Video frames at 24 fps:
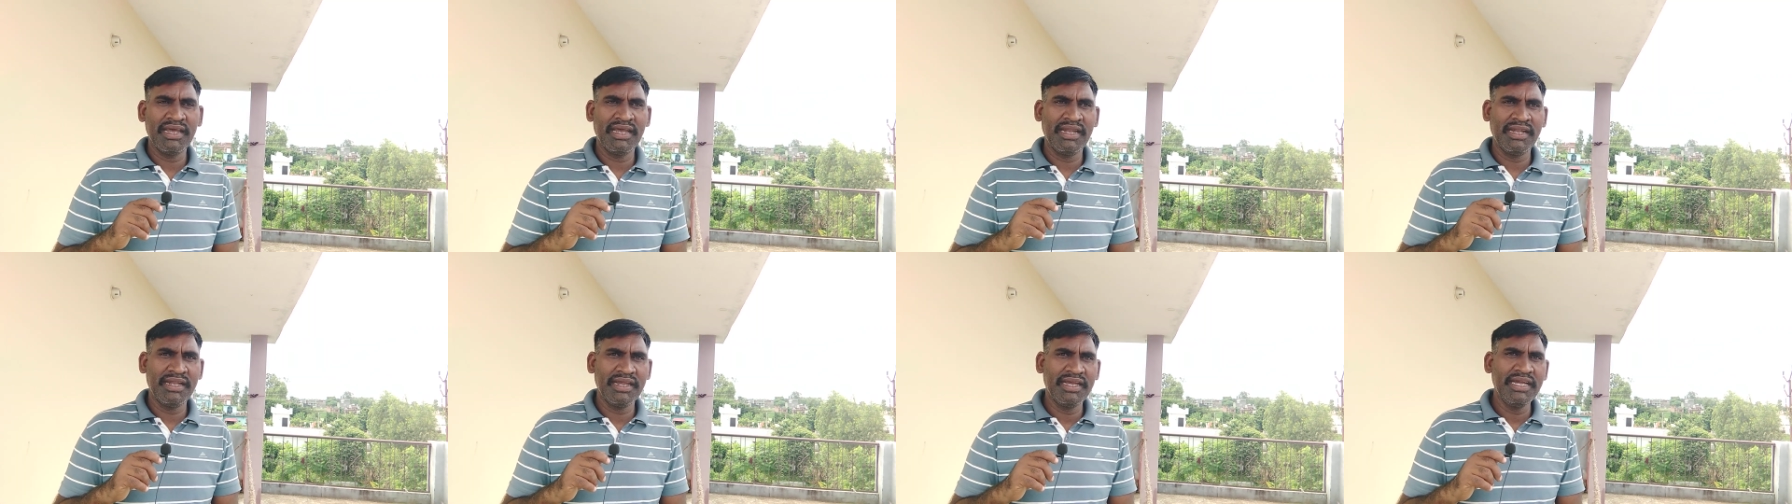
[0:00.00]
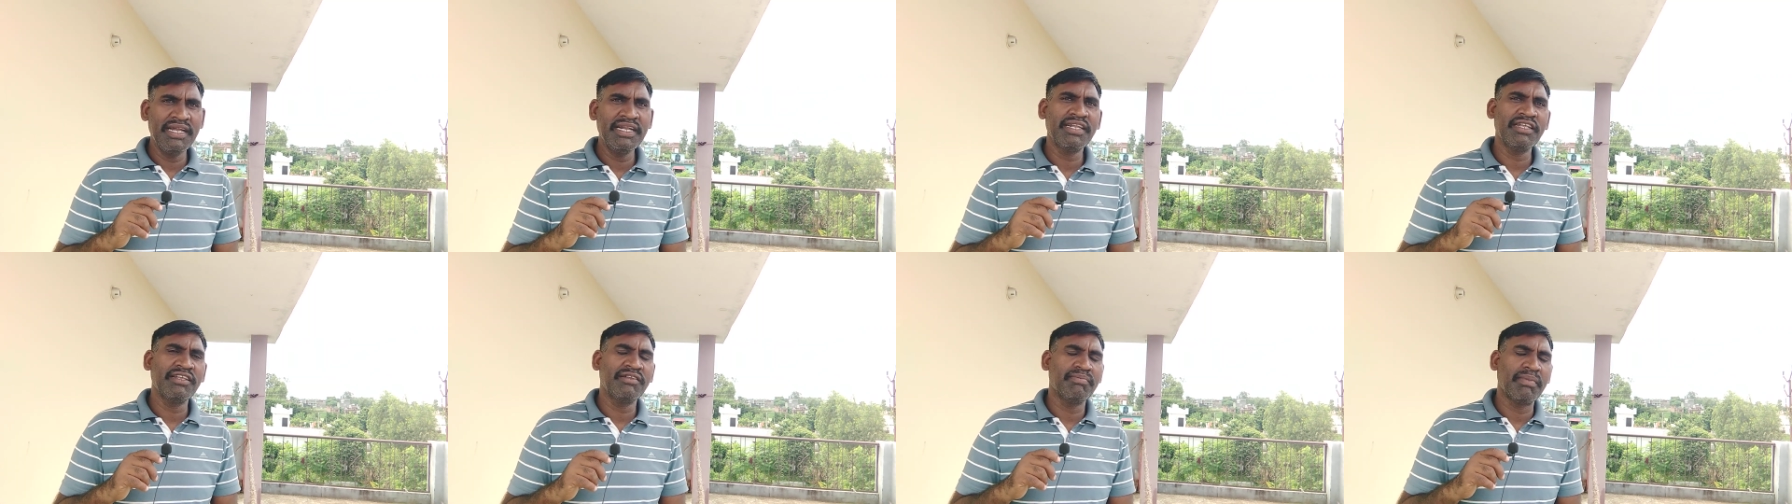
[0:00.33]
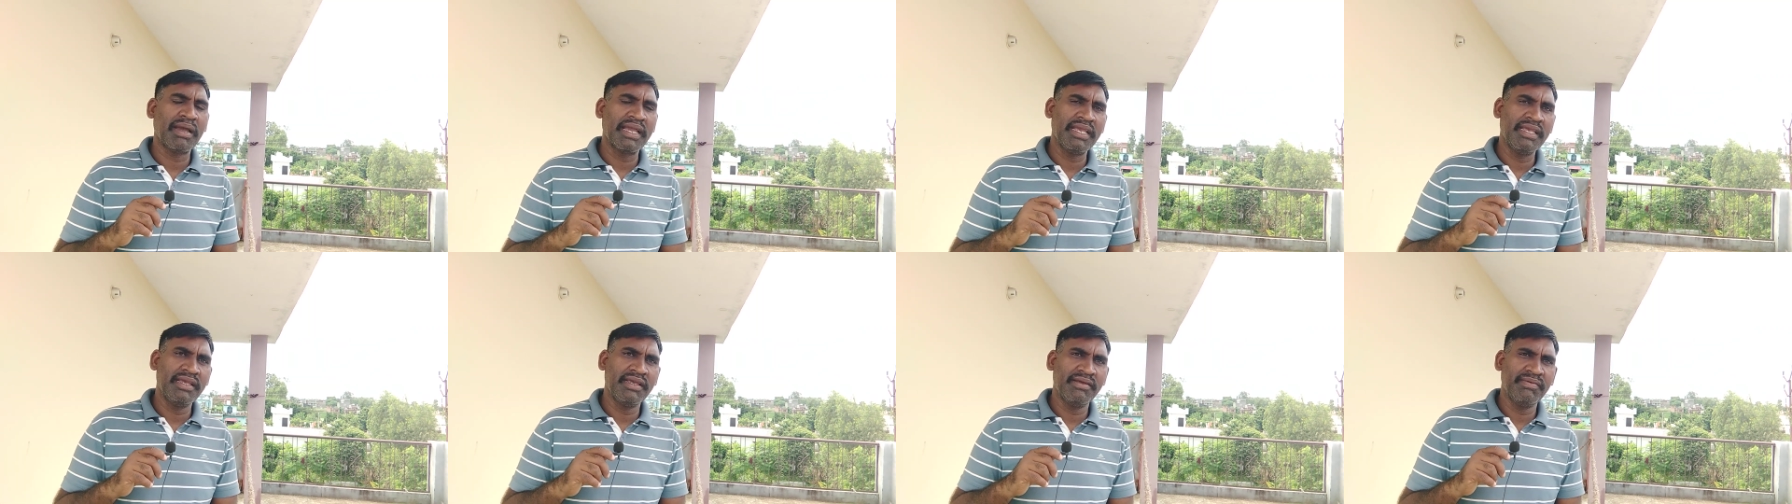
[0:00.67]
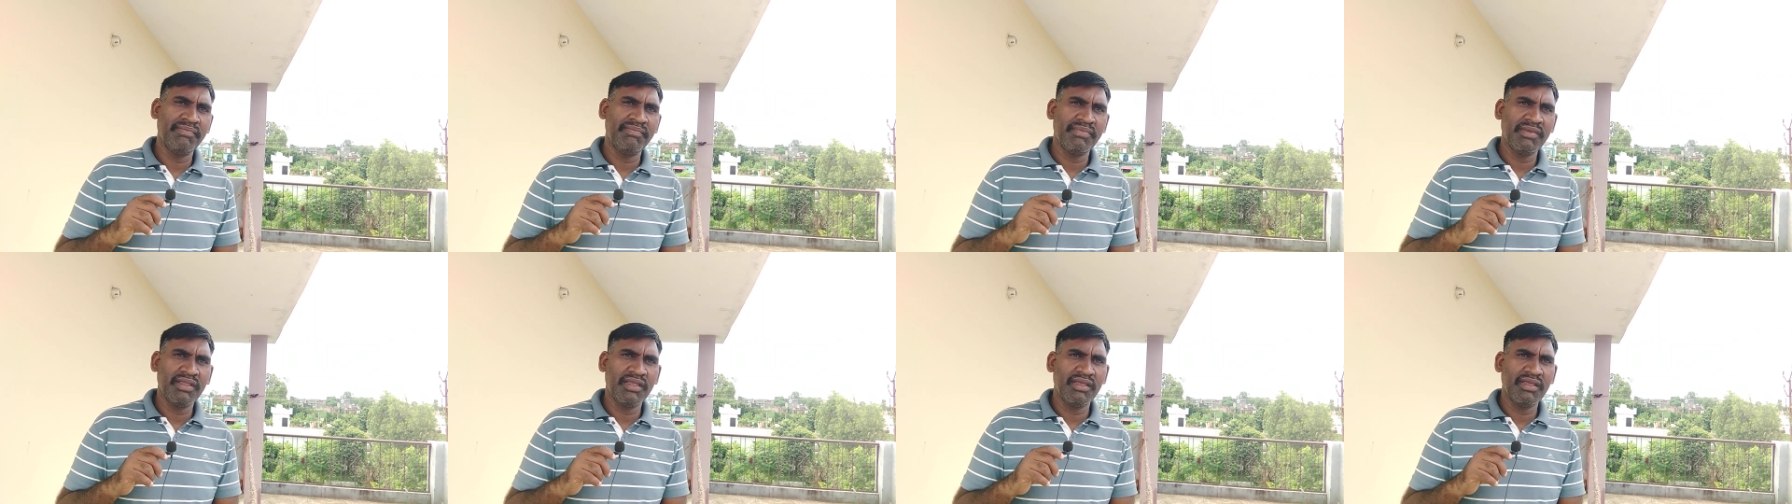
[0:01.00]
and it is my
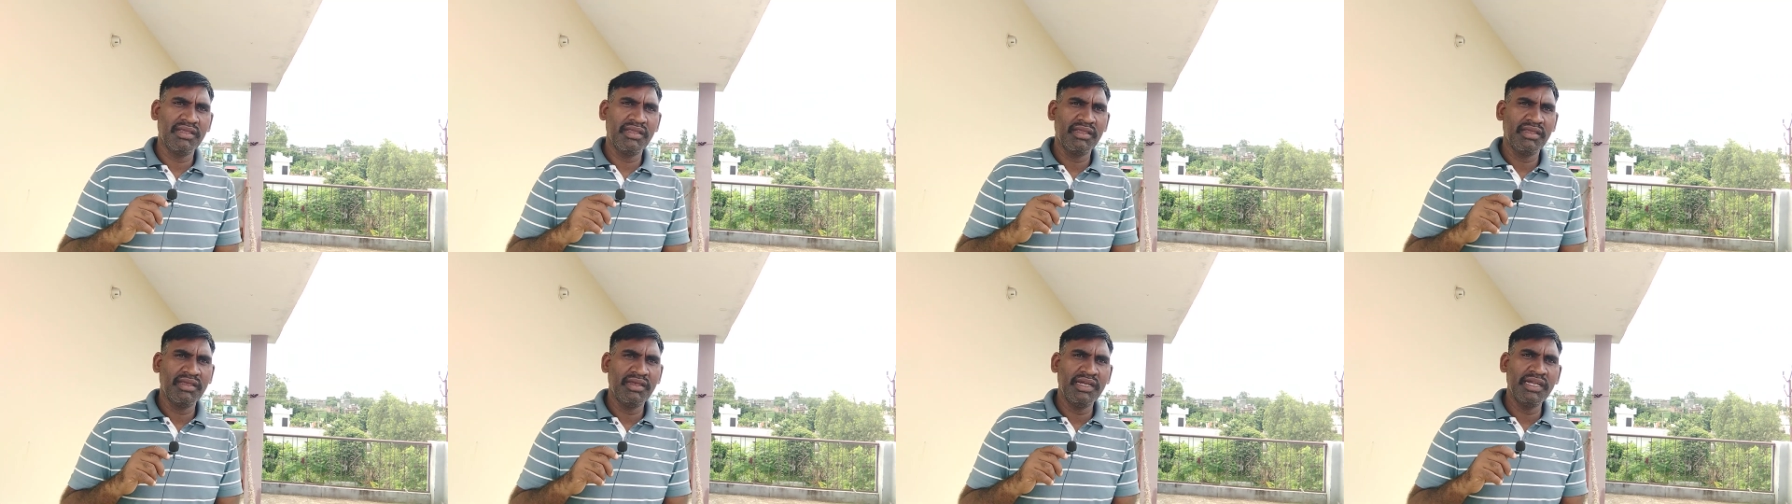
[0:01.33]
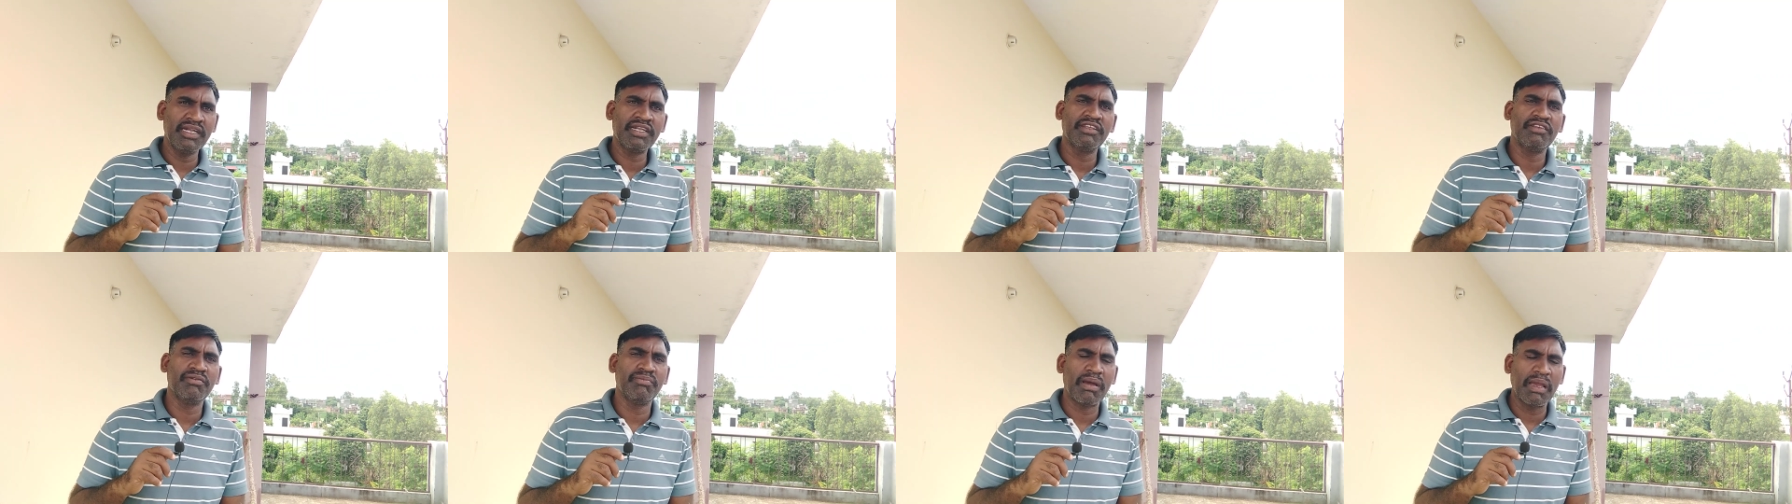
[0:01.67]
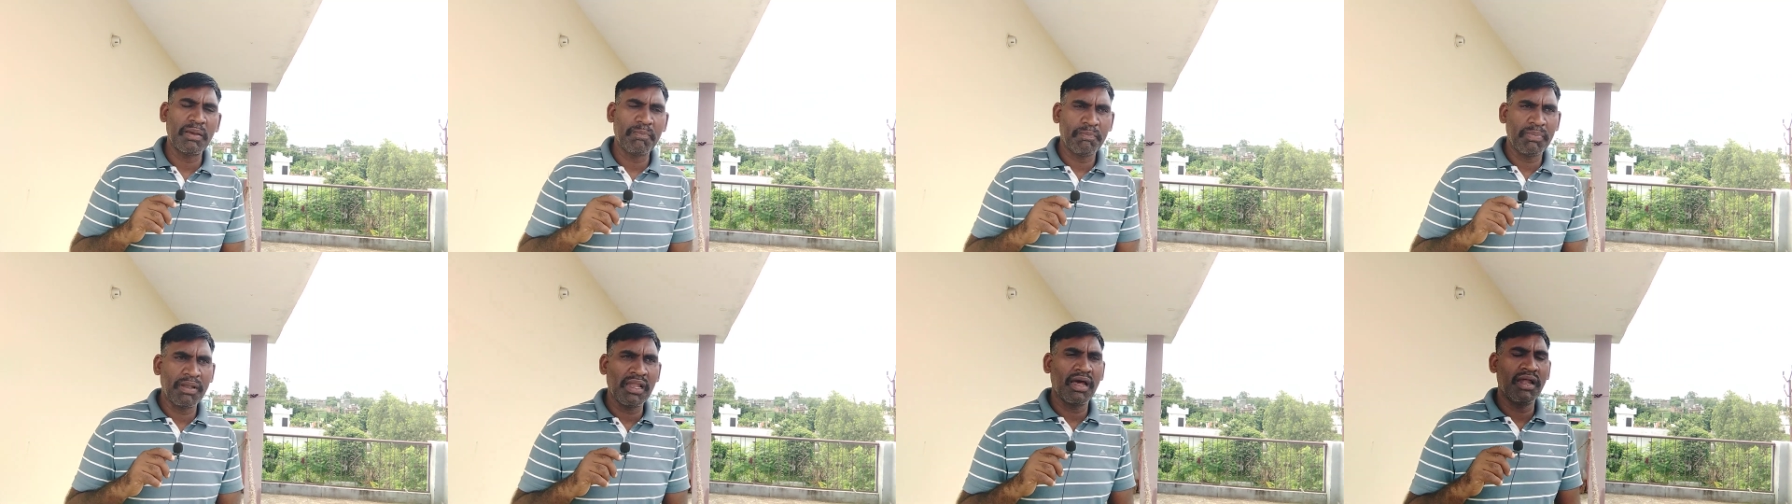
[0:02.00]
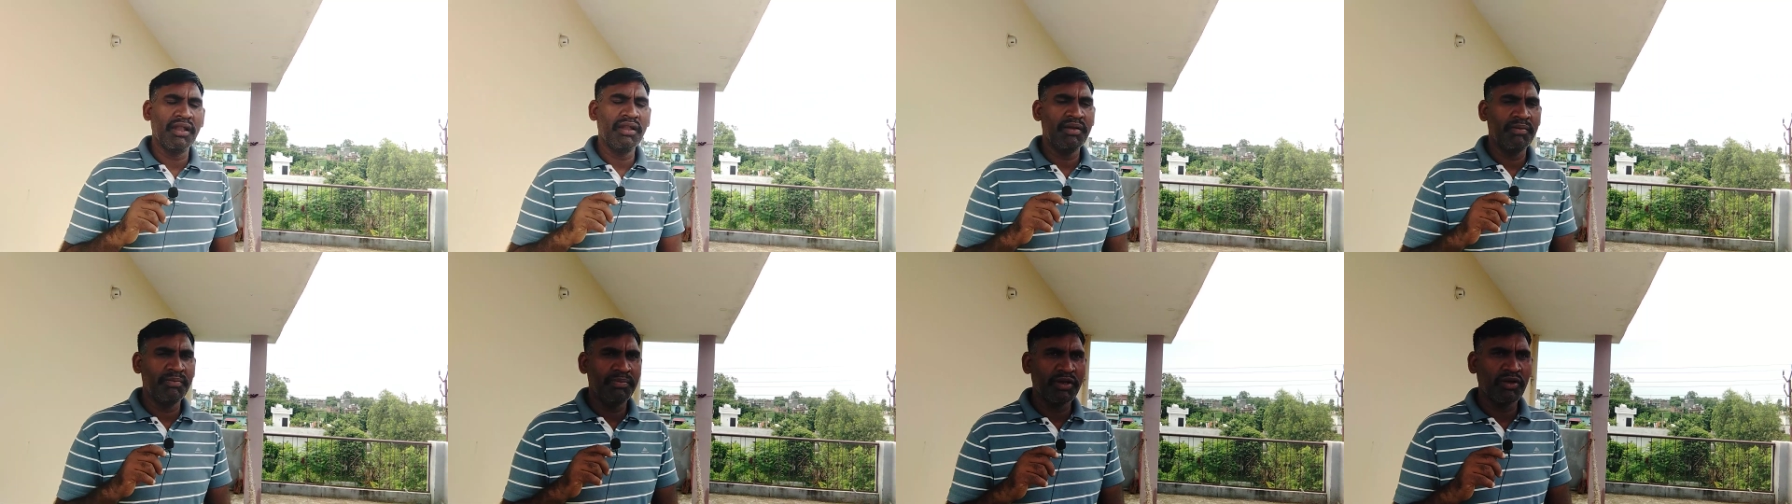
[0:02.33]
um, it is my
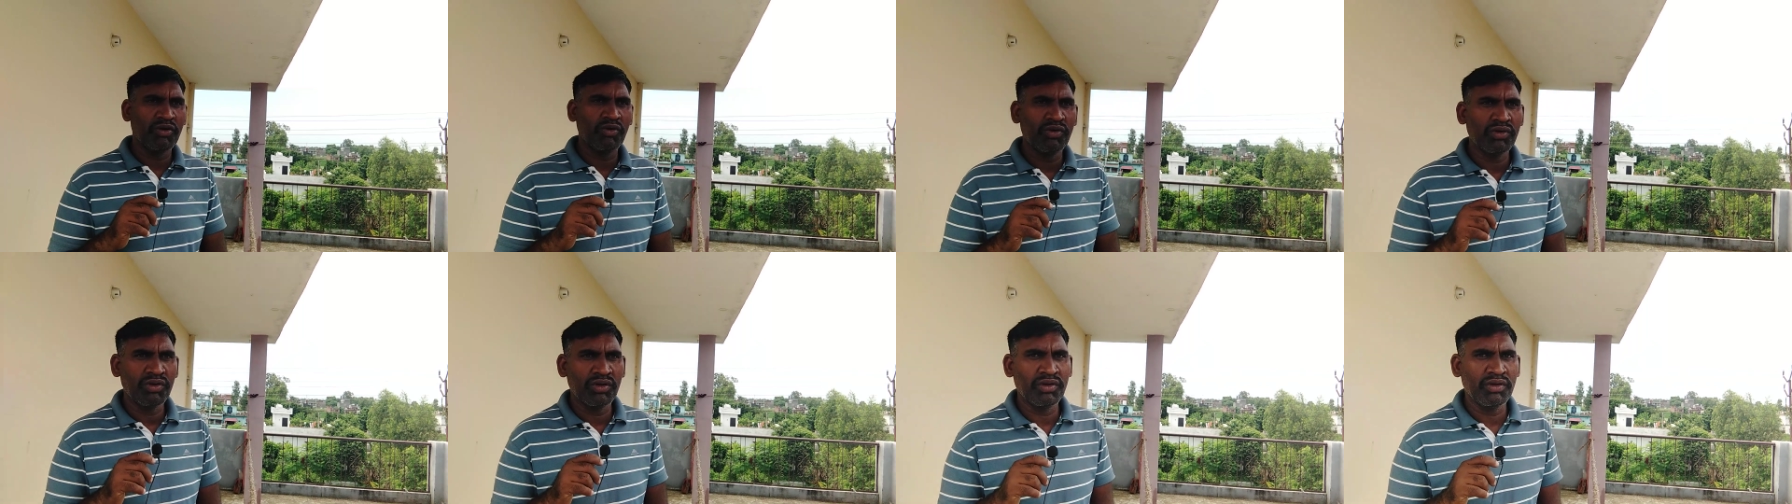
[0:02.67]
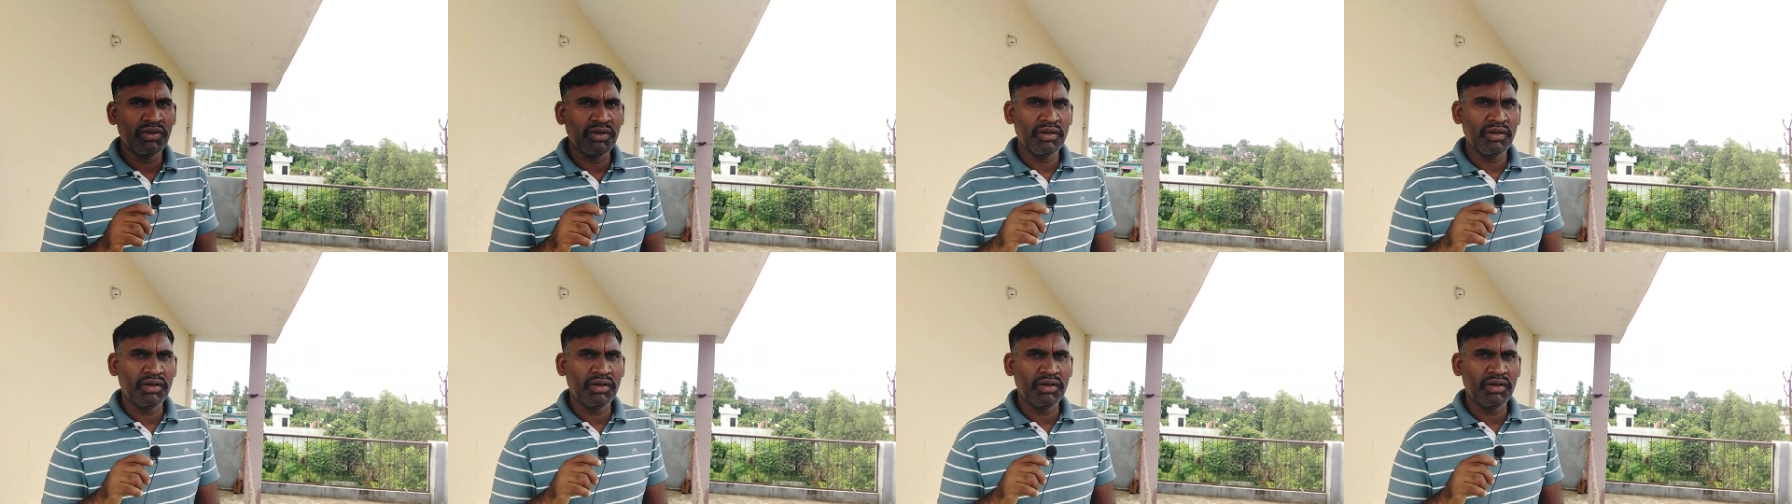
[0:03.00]
plan because